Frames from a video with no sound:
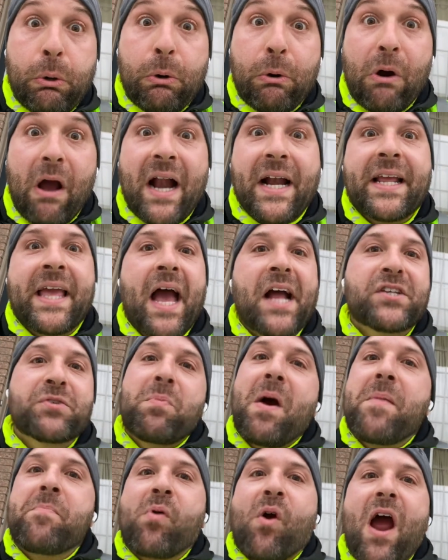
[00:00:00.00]
and catch
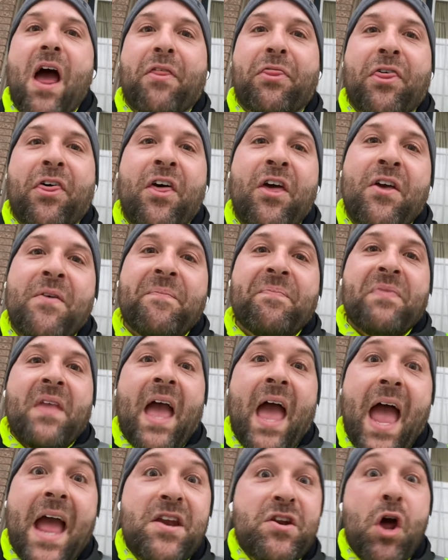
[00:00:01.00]
my
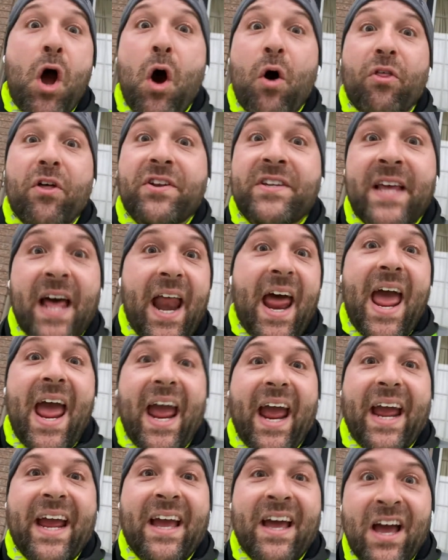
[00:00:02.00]
breath and know that
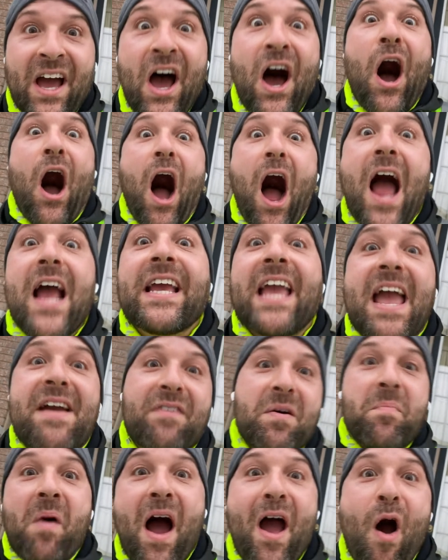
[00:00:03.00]
today I gave
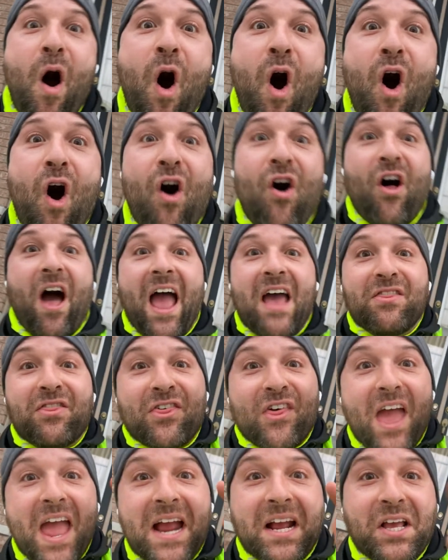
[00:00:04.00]
it my all and
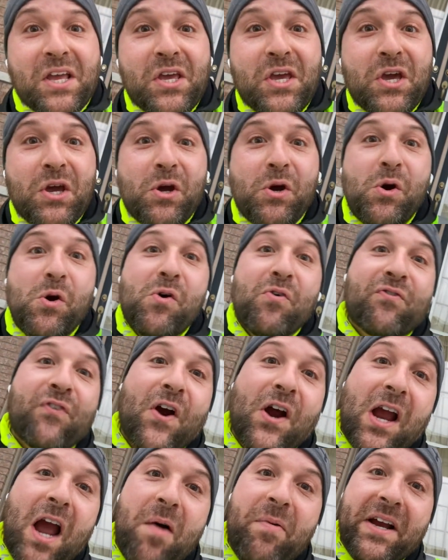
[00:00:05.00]
thank you for
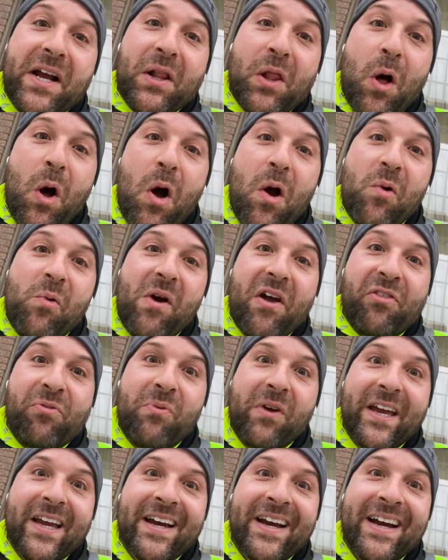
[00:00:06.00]
coming along with me.